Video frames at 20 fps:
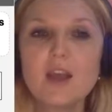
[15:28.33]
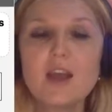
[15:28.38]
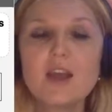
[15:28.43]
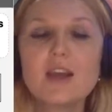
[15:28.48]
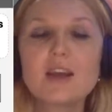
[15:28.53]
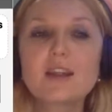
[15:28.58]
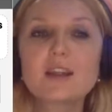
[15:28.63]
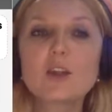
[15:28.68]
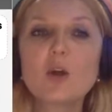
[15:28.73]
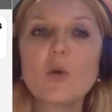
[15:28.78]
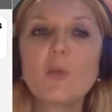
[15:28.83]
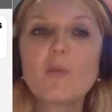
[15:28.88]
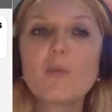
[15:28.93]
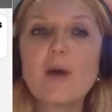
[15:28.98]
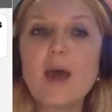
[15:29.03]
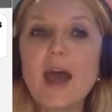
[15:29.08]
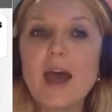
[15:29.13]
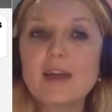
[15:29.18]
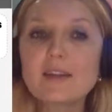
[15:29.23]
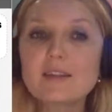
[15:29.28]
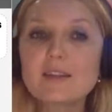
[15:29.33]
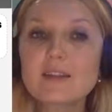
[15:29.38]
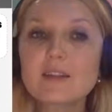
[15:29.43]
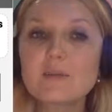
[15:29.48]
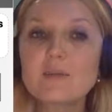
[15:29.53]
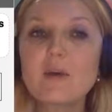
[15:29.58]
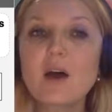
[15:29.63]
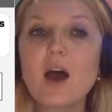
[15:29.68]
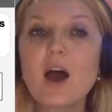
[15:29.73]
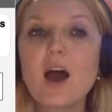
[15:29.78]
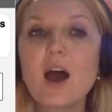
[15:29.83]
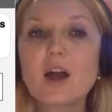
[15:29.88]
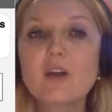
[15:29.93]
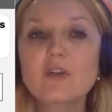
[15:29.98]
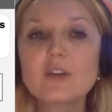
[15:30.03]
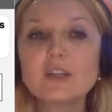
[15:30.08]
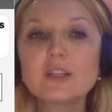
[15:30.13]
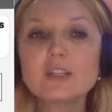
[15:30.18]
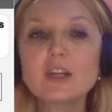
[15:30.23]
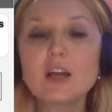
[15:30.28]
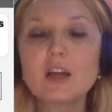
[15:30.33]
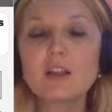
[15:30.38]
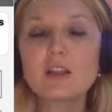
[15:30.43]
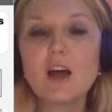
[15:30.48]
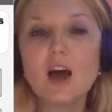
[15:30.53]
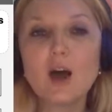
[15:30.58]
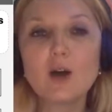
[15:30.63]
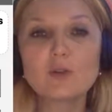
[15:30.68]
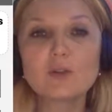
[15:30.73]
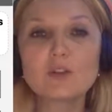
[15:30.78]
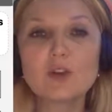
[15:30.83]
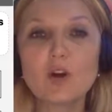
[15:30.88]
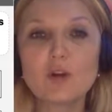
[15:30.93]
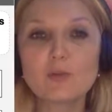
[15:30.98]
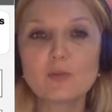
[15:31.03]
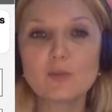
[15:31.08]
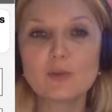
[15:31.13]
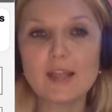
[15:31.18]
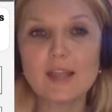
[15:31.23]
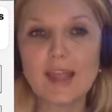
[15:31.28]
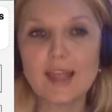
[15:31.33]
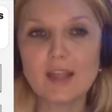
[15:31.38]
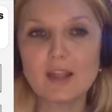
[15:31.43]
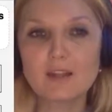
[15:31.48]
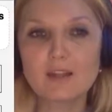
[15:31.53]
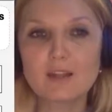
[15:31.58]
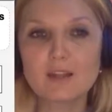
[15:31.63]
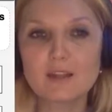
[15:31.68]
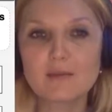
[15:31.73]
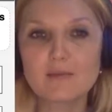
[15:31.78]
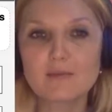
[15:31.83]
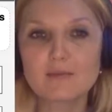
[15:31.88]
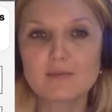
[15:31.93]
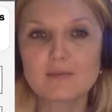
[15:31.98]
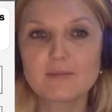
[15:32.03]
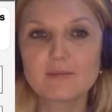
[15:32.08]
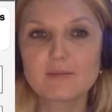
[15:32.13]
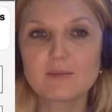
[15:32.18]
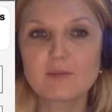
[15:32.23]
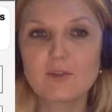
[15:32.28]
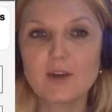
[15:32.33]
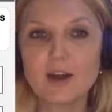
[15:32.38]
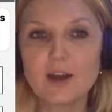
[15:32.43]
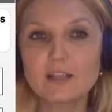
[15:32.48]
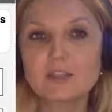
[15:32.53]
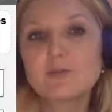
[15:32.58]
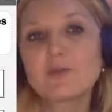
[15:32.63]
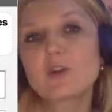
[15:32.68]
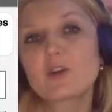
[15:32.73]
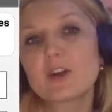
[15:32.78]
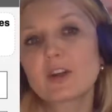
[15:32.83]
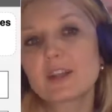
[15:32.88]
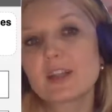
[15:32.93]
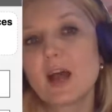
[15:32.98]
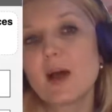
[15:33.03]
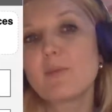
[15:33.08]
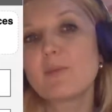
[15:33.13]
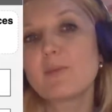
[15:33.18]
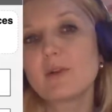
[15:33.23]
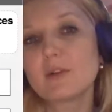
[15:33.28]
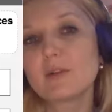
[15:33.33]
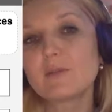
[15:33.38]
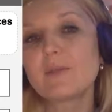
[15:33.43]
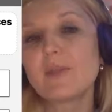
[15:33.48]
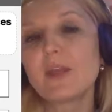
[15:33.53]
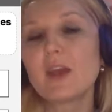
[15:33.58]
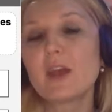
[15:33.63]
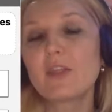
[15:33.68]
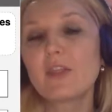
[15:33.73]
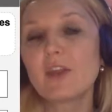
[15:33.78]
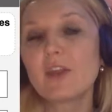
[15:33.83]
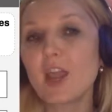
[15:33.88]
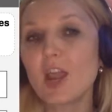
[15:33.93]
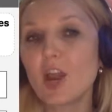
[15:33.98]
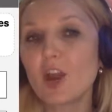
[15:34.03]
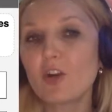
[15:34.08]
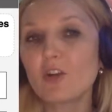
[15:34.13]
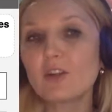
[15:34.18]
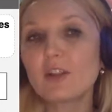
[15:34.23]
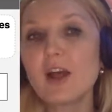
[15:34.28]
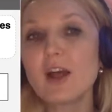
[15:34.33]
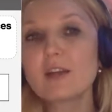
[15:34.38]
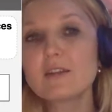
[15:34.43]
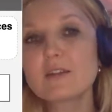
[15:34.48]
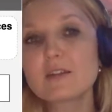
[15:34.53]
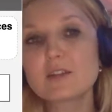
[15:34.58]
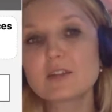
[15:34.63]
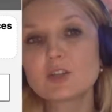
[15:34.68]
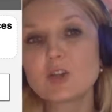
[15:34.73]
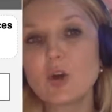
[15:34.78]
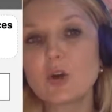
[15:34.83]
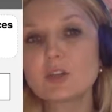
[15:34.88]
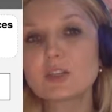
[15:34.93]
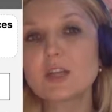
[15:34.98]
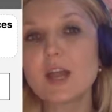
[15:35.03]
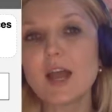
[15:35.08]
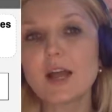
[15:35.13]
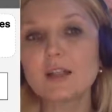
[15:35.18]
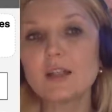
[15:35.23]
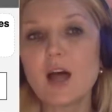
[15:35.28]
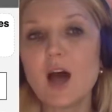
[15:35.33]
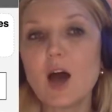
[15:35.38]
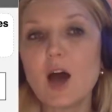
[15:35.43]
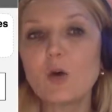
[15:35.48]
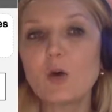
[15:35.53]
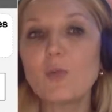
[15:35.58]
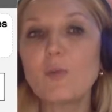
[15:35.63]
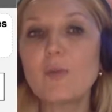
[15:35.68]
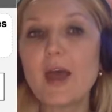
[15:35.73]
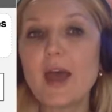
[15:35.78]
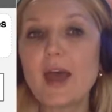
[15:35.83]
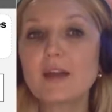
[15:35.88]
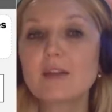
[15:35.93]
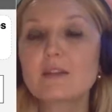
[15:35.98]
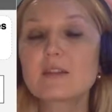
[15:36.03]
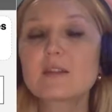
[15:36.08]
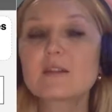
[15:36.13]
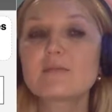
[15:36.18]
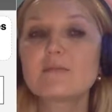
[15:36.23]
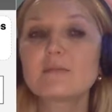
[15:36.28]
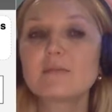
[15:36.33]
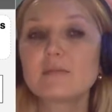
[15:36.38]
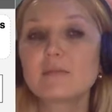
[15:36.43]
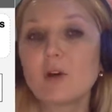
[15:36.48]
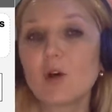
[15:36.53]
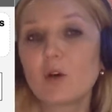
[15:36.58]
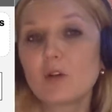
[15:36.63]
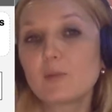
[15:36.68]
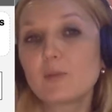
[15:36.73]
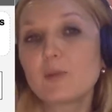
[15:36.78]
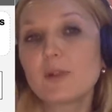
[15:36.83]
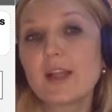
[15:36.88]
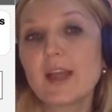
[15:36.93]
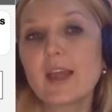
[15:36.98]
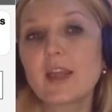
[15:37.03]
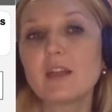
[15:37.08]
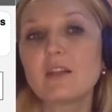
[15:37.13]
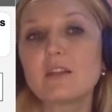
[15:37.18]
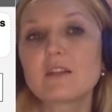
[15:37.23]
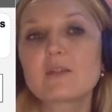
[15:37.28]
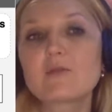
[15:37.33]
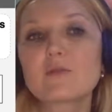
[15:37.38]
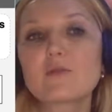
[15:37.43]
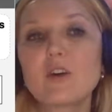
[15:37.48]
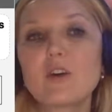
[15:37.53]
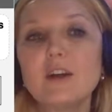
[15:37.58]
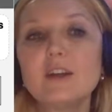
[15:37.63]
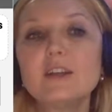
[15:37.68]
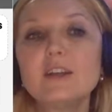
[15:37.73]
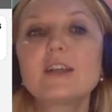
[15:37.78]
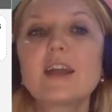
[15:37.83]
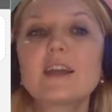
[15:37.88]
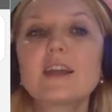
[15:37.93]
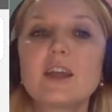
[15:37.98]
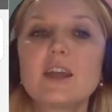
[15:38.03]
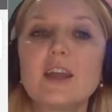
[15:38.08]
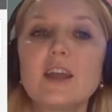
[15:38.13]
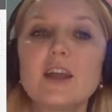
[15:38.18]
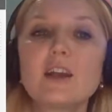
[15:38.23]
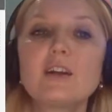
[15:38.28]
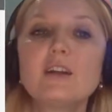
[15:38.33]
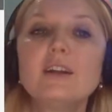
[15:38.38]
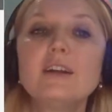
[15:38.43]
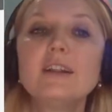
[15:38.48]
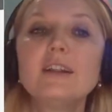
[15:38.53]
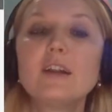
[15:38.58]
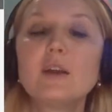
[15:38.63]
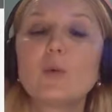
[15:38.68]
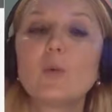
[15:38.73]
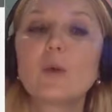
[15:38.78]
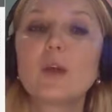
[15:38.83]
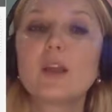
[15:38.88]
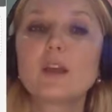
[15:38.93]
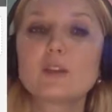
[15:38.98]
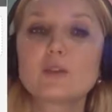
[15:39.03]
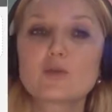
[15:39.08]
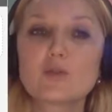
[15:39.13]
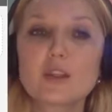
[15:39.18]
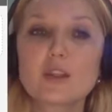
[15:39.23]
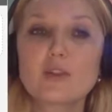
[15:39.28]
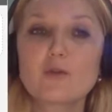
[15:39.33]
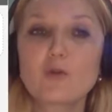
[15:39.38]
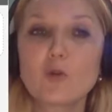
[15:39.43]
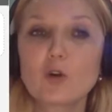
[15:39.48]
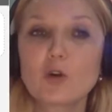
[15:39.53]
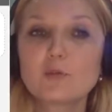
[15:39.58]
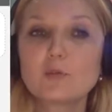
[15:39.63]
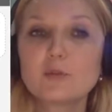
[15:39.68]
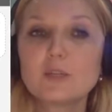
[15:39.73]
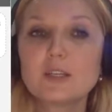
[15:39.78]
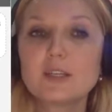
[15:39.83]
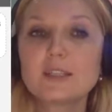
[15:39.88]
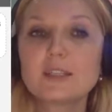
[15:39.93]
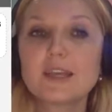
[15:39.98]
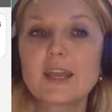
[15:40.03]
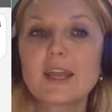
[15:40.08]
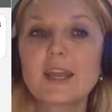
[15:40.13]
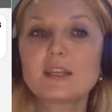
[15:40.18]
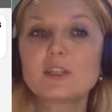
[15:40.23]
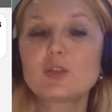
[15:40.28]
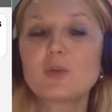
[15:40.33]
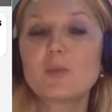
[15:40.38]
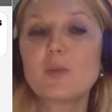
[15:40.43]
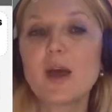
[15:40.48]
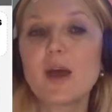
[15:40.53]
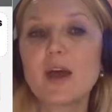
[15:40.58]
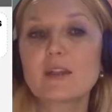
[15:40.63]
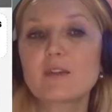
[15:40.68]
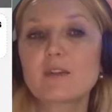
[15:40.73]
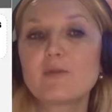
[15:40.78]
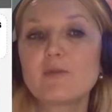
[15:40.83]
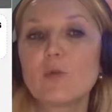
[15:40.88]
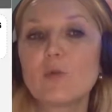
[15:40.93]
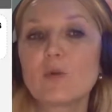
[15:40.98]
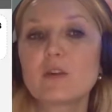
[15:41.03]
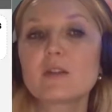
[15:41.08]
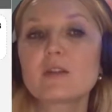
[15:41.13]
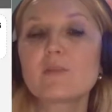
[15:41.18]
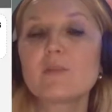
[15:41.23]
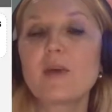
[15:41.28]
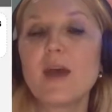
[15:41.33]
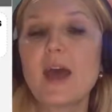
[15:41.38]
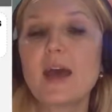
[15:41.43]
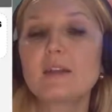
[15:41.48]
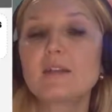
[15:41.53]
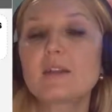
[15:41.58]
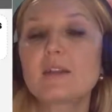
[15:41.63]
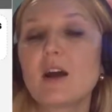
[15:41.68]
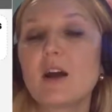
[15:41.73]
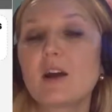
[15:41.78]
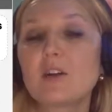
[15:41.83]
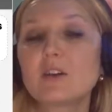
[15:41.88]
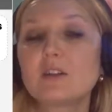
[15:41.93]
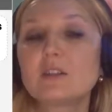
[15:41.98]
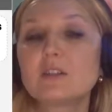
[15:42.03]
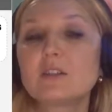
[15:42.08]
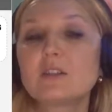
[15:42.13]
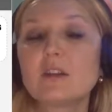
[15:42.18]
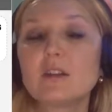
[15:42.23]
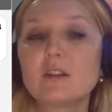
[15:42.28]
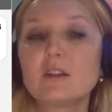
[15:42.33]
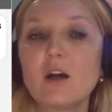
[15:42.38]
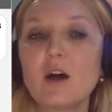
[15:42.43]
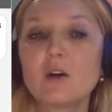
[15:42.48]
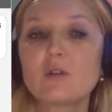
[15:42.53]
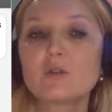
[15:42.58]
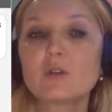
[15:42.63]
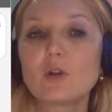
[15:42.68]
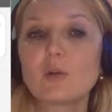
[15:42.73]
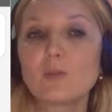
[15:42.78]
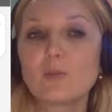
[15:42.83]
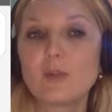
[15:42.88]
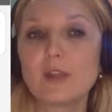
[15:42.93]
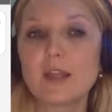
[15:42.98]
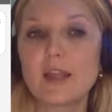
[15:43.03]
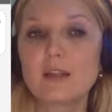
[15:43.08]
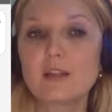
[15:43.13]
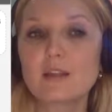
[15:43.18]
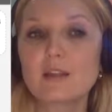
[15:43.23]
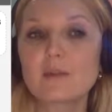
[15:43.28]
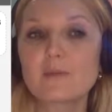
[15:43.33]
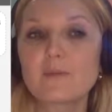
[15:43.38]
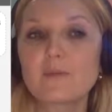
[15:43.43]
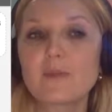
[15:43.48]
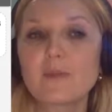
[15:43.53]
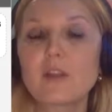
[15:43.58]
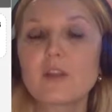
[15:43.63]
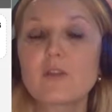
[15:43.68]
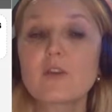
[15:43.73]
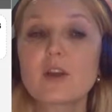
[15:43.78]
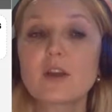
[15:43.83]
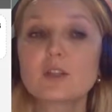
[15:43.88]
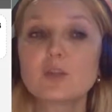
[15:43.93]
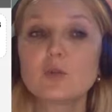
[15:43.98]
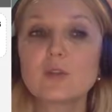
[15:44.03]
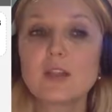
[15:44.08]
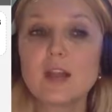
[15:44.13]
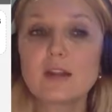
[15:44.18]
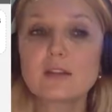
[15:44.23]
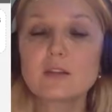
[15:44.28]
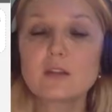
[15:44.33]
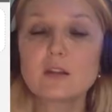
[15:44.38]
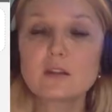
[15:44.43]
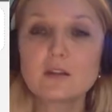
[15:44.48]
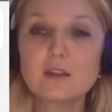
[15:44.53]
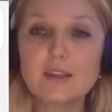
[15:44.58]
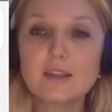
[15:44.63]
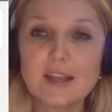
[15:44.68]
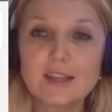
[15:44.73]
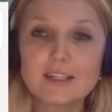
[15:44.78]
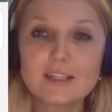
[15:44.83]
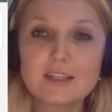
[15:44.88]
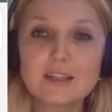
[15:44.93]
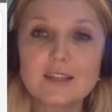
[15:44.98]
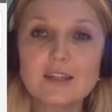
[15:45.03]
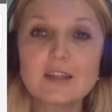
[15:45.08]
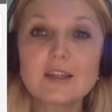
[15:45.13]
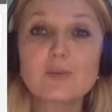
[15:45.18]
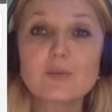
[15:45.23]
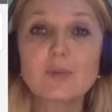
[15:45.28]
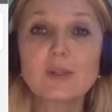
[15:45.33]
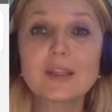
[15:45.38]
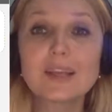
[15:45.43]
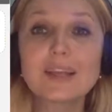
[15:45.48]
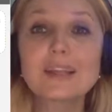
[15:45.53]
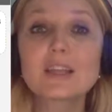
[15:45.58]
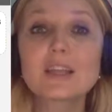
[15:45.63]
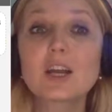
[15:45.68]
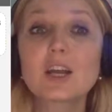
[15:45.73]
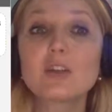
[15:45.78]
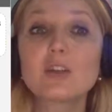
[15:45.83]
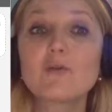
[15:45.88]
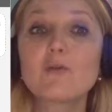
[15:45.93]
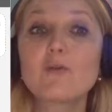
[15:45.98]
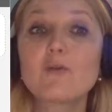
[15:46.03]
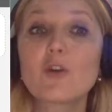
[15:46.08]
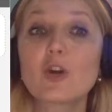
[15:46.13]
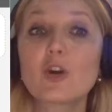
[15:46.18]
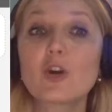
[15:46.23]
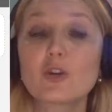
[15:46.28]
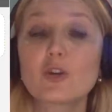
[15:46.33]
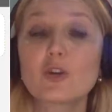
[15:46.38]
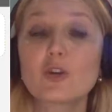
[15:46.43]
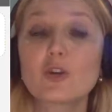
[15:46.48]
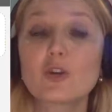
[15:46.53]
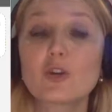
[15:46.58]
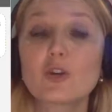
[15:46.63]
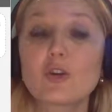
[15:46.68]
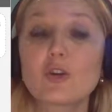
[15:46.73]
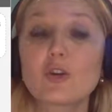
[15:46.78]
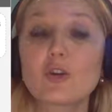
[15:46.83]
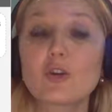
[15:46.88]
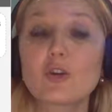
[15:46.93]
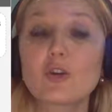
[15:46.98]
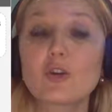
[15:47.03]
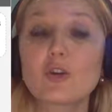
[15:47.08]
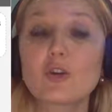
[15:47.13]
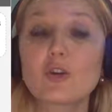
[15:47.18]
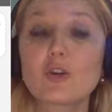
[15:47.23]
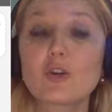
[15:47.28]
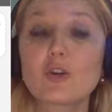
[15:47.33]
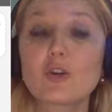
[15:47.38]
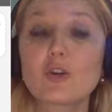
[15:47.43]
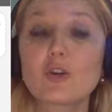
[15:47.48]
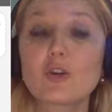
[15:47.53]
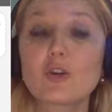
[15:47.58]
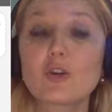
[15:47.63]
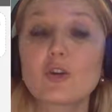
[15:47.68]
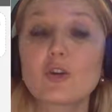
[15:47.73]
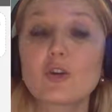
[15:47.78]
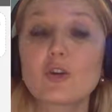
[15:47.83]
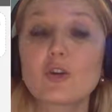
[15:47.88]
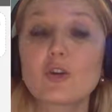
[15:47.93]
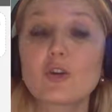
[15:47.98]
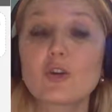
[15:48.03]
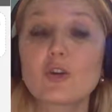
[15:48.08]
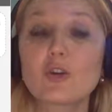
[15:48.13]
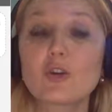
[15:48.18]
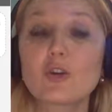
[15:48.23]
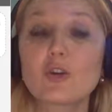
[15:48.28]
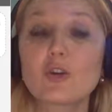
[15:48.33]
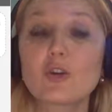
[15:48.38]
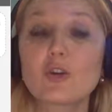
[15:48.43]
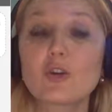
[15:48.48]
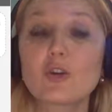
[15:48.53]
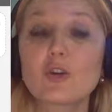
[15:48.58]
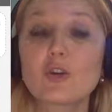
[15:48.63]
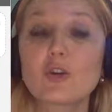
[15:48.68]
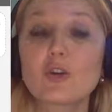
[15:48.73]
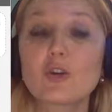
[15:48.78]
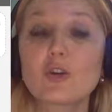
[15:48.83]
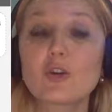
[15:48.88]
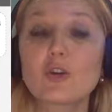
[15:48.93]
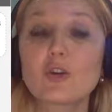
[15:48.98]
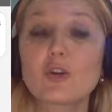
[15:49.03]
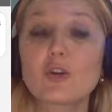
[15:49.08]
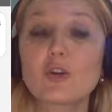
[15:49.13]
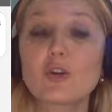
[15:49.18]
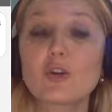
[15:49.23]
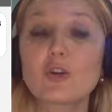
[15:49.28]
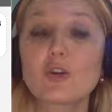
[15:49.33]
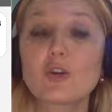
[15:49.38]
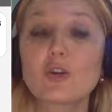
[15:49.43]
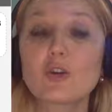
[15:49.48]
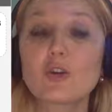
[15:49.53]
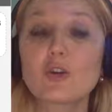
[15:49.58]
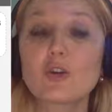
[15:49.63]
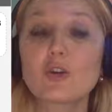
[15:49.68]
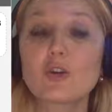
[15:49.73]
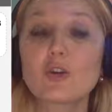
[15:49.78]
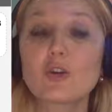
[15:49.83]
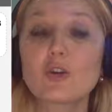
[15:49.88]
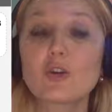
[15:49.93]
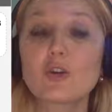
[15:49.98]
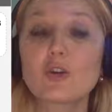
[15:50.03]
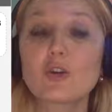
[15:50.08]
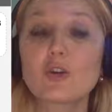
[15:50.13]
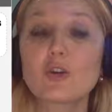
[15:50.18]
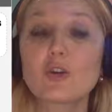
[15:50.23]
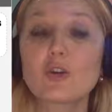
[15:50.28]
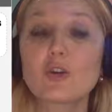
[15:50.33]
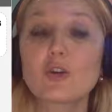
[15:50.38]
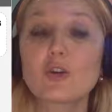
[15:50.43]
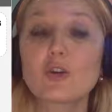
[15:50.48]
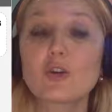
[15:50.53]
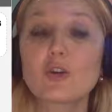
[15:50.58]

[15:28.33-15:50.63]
So pets aren't allowed on planes, right? For example, the airlines don't allow pets on planes, right? And here we transformed it into passive voice. Pets aren't allowed on planes. There are two sentences. Please convert them. So his grandmother looked after him.